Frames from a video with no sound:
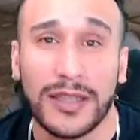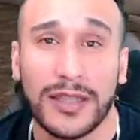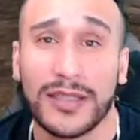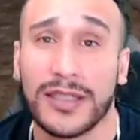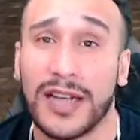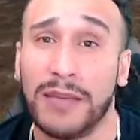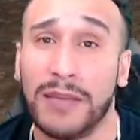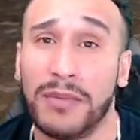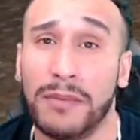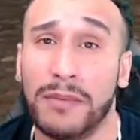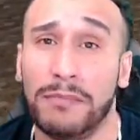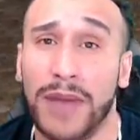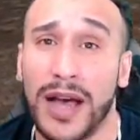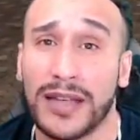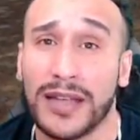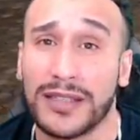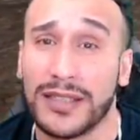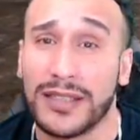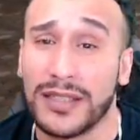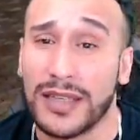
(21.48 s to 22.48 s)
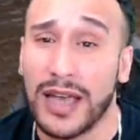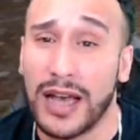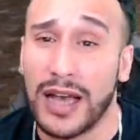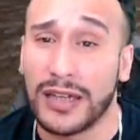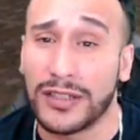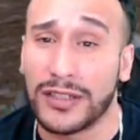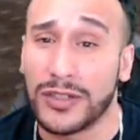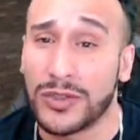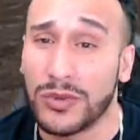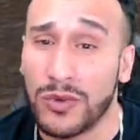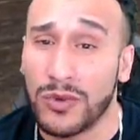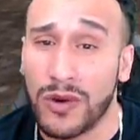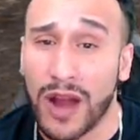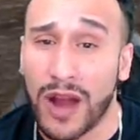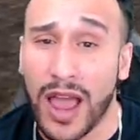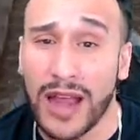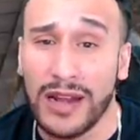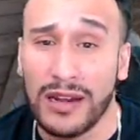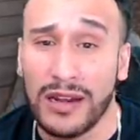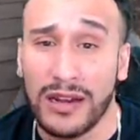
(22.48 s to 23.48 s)
Listen, I'm a boxing connoisseur.
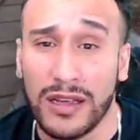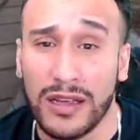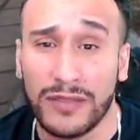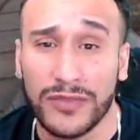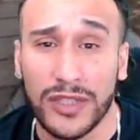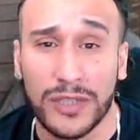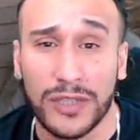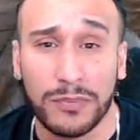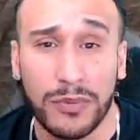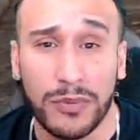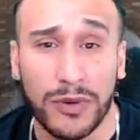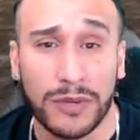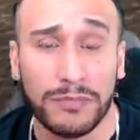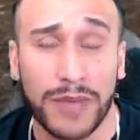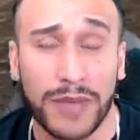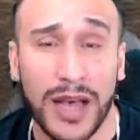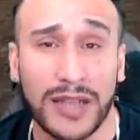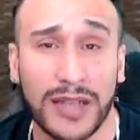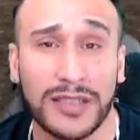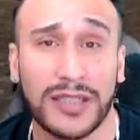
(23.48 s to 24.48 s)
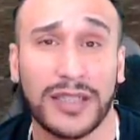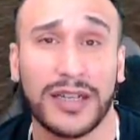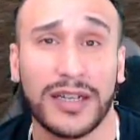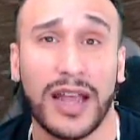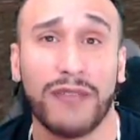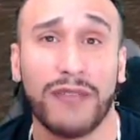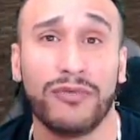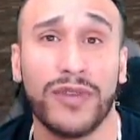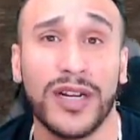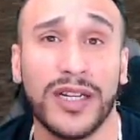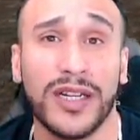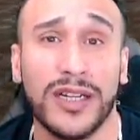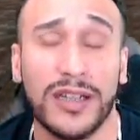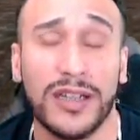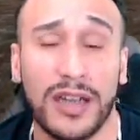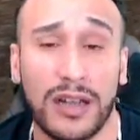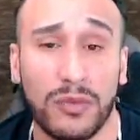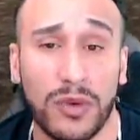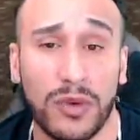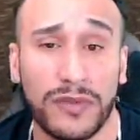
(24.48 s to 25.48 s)
I love the sport of boxing and I really
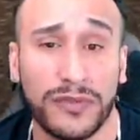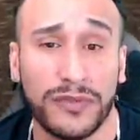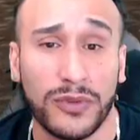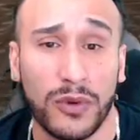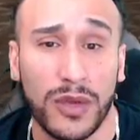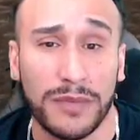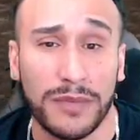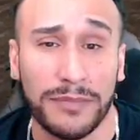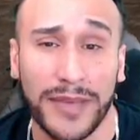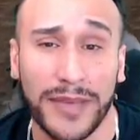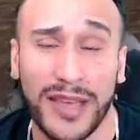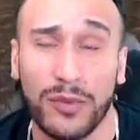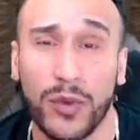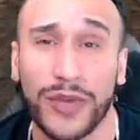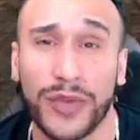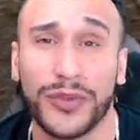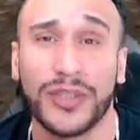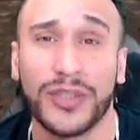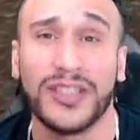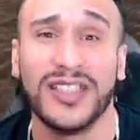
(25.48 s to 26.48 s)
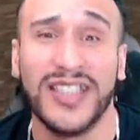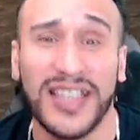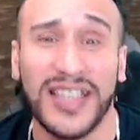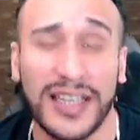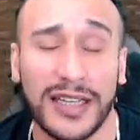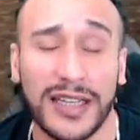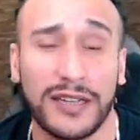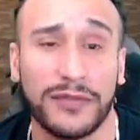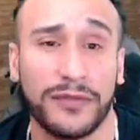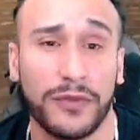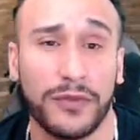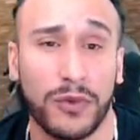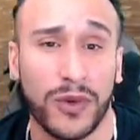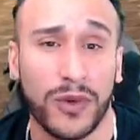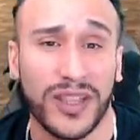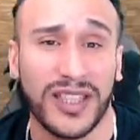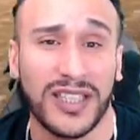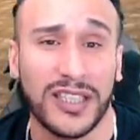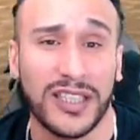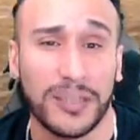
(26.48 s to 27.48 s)
love what Floyd Mayweather did
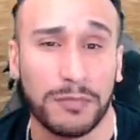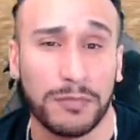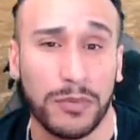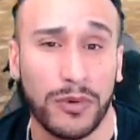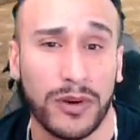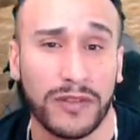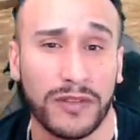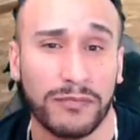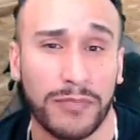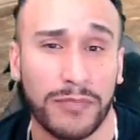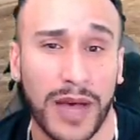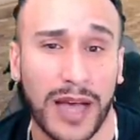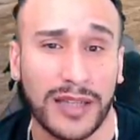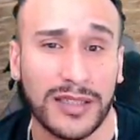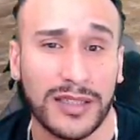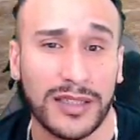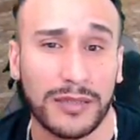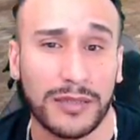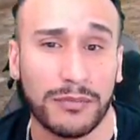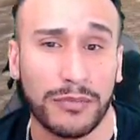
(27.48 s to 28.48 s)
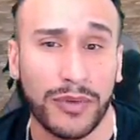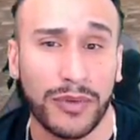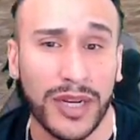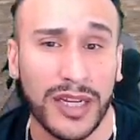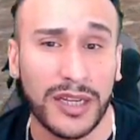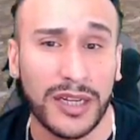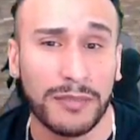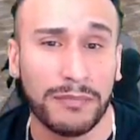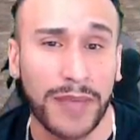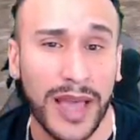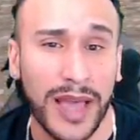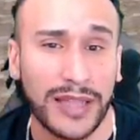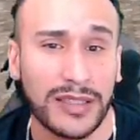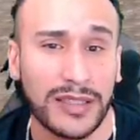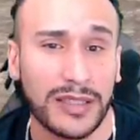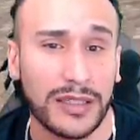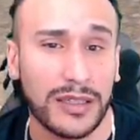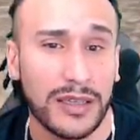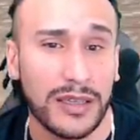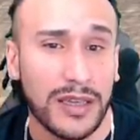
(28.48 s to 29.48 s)
for the sport of boxing, bringing it back
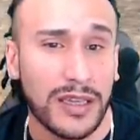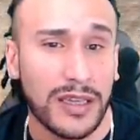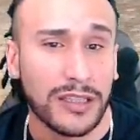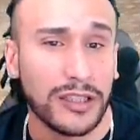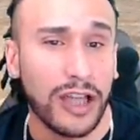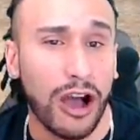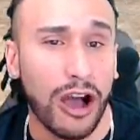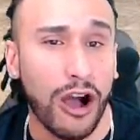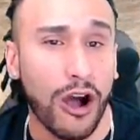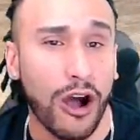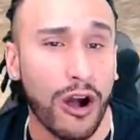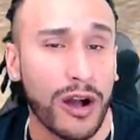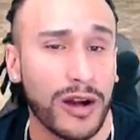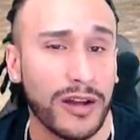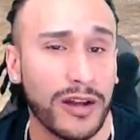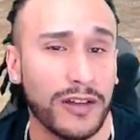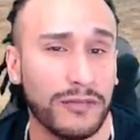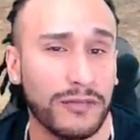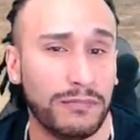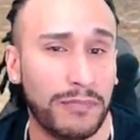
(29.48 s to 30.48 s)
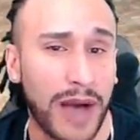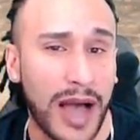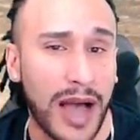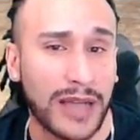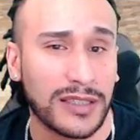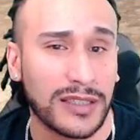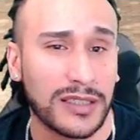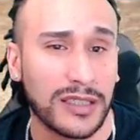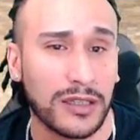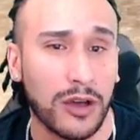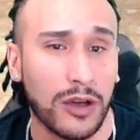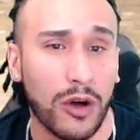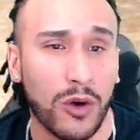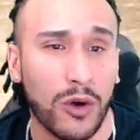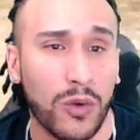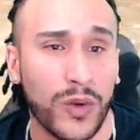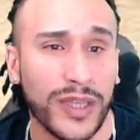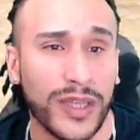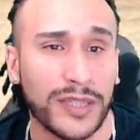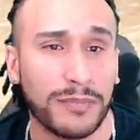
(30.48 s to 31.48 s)
to the art of boxing,
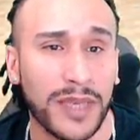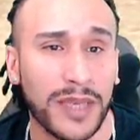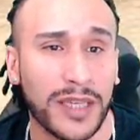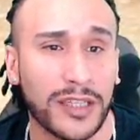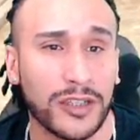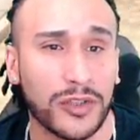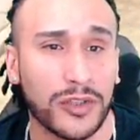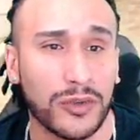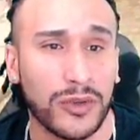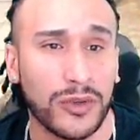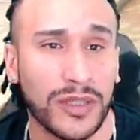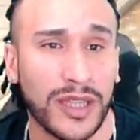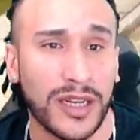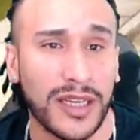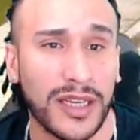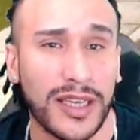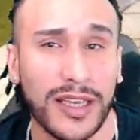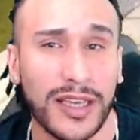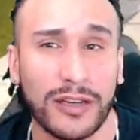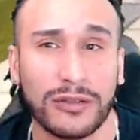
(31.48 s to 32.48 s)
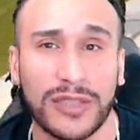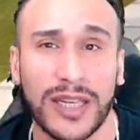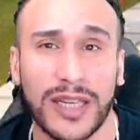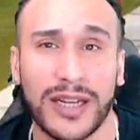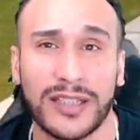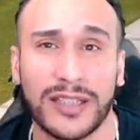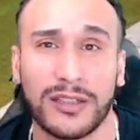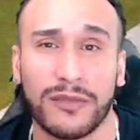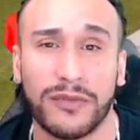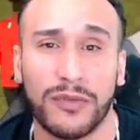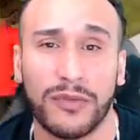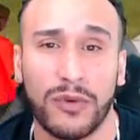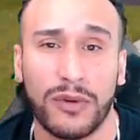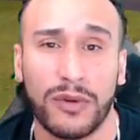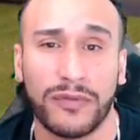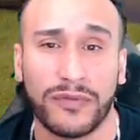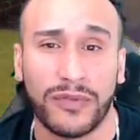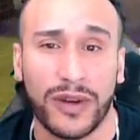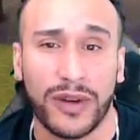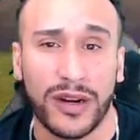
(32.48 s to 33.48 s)
always making sure that he held that at the
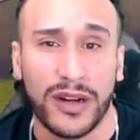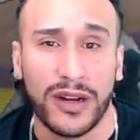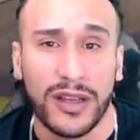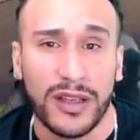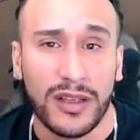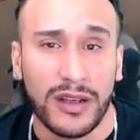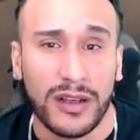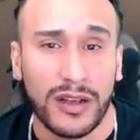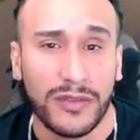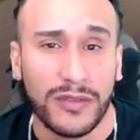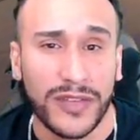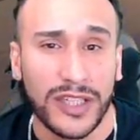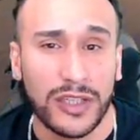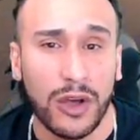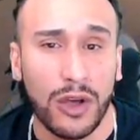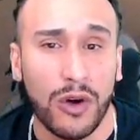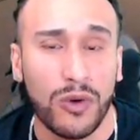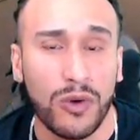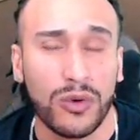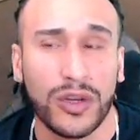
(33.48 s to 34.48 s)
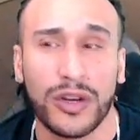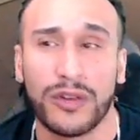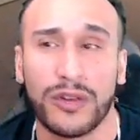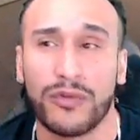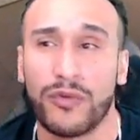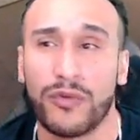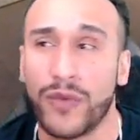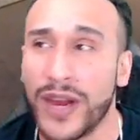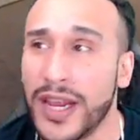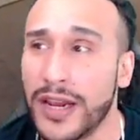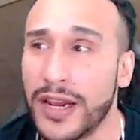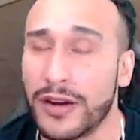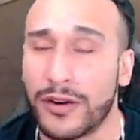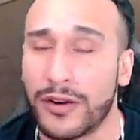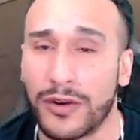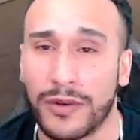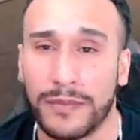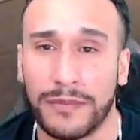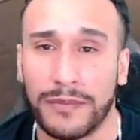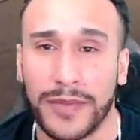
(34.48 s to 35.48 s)
forefront of his whole
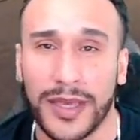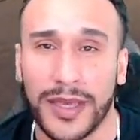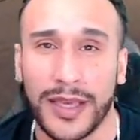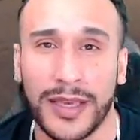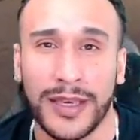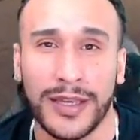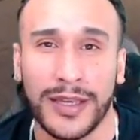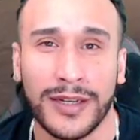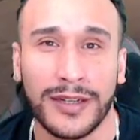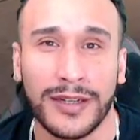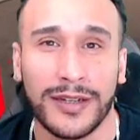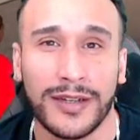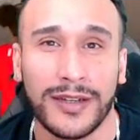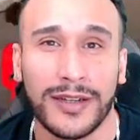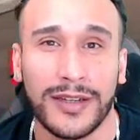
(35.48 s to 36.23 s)
career, man.